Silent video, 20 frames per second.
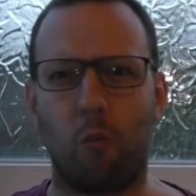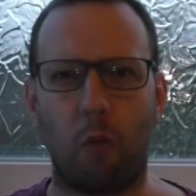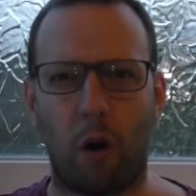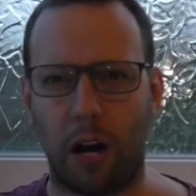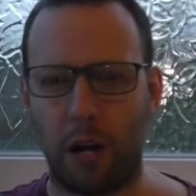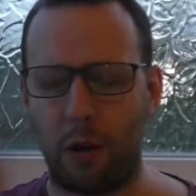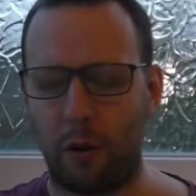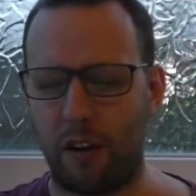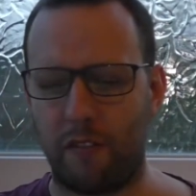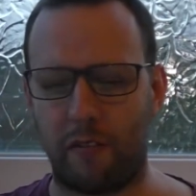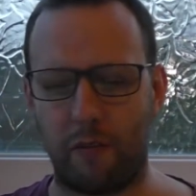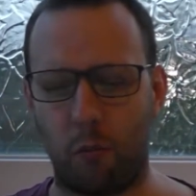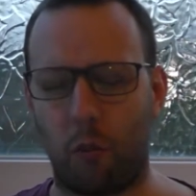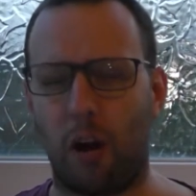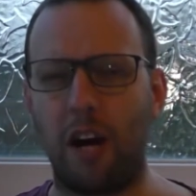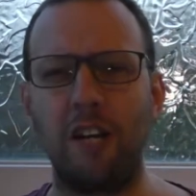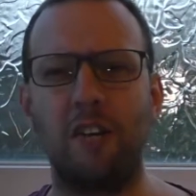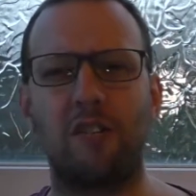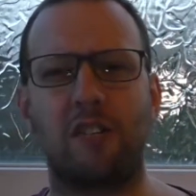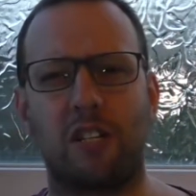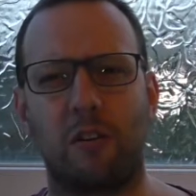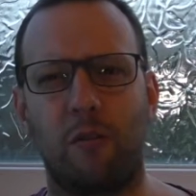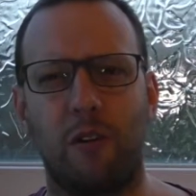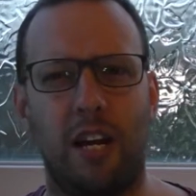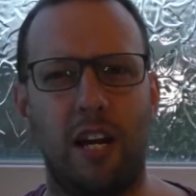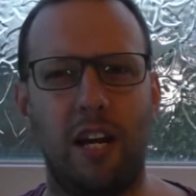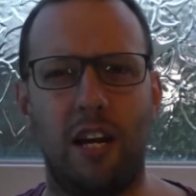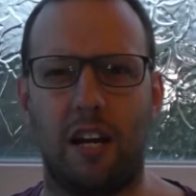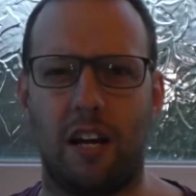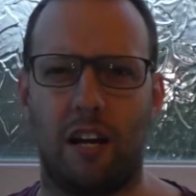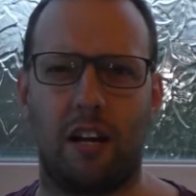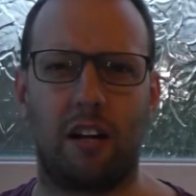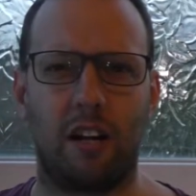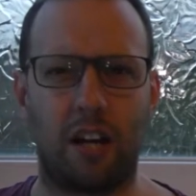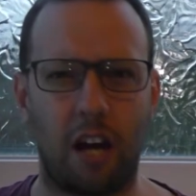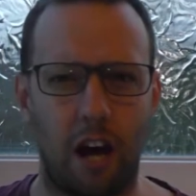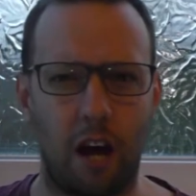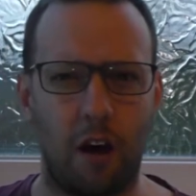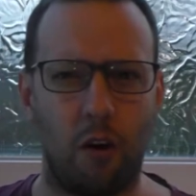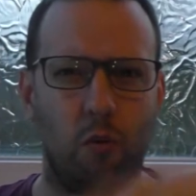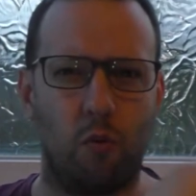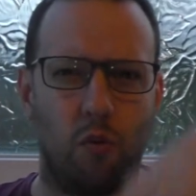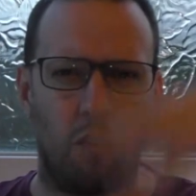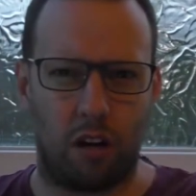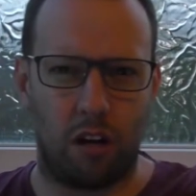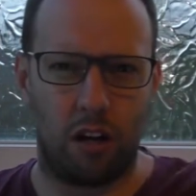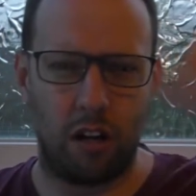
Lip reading: Why are you still here? Go.